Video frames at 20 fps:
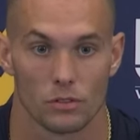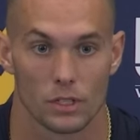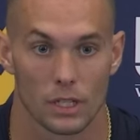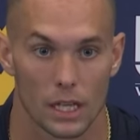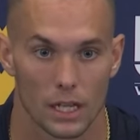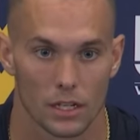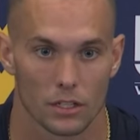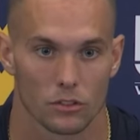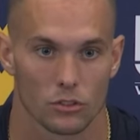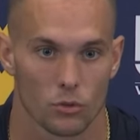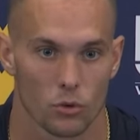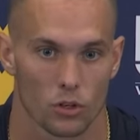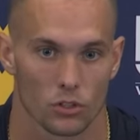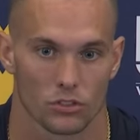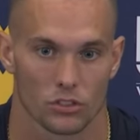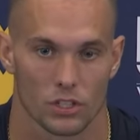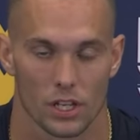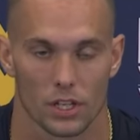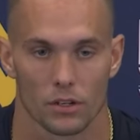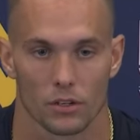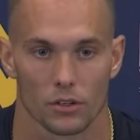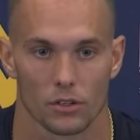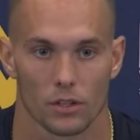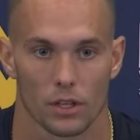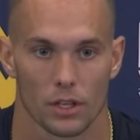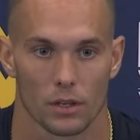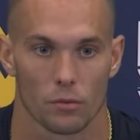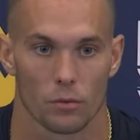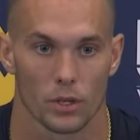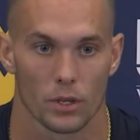getting to our standard
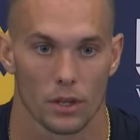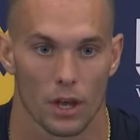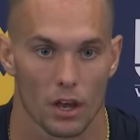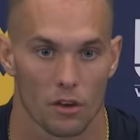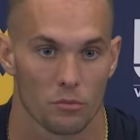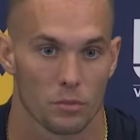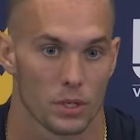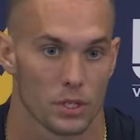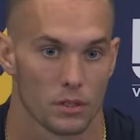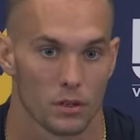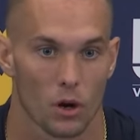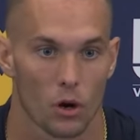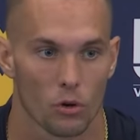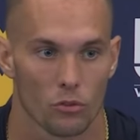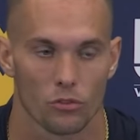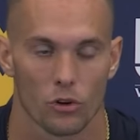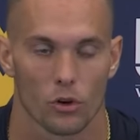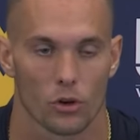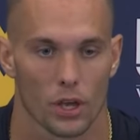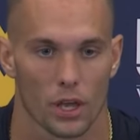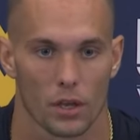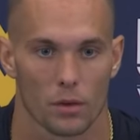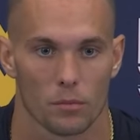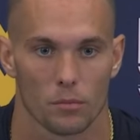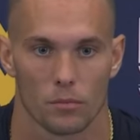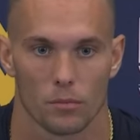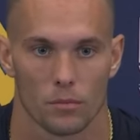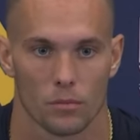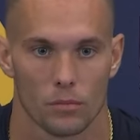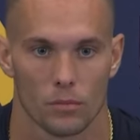like we have been all fall camp.
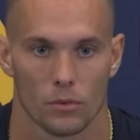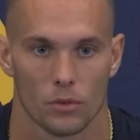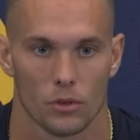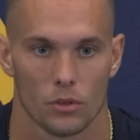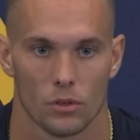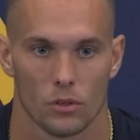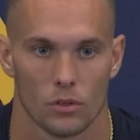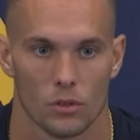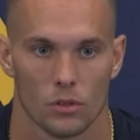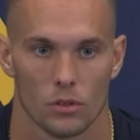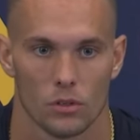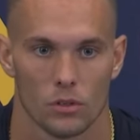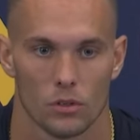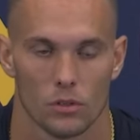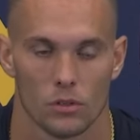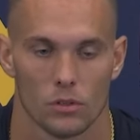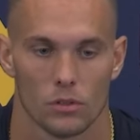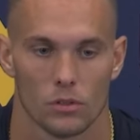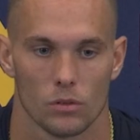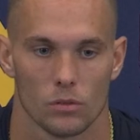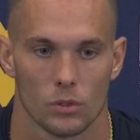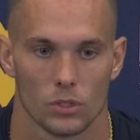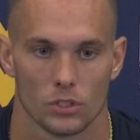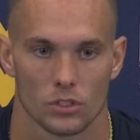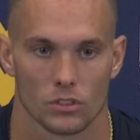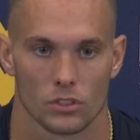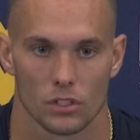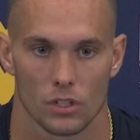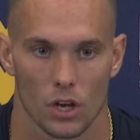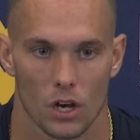We
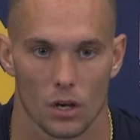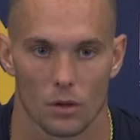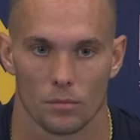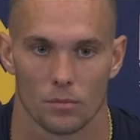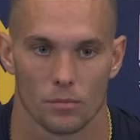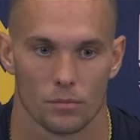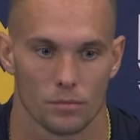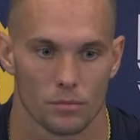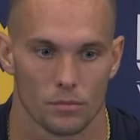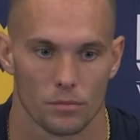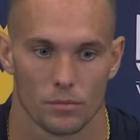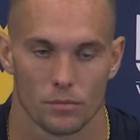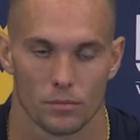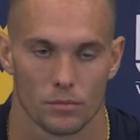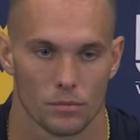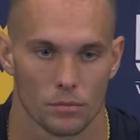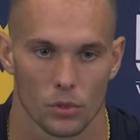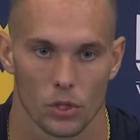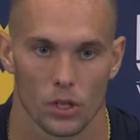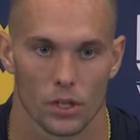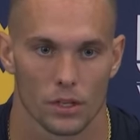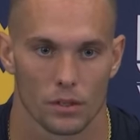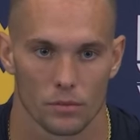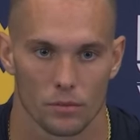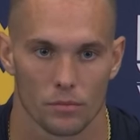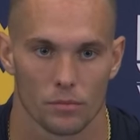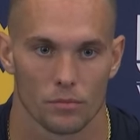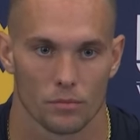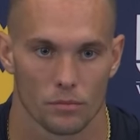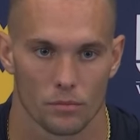just did not play
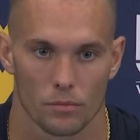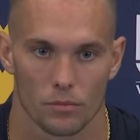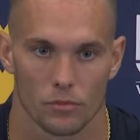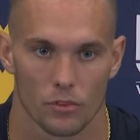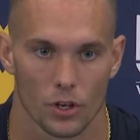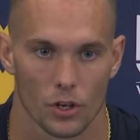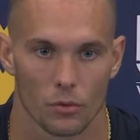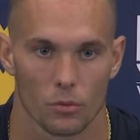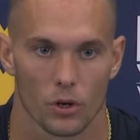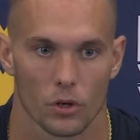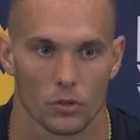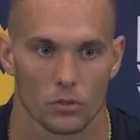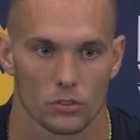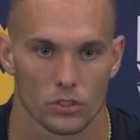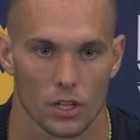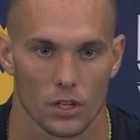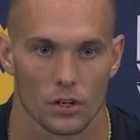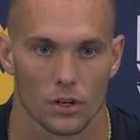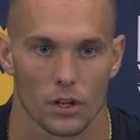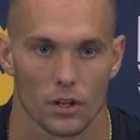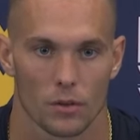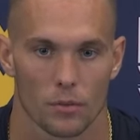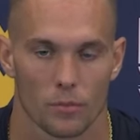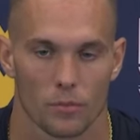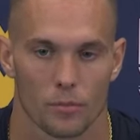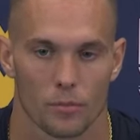very well Saturday.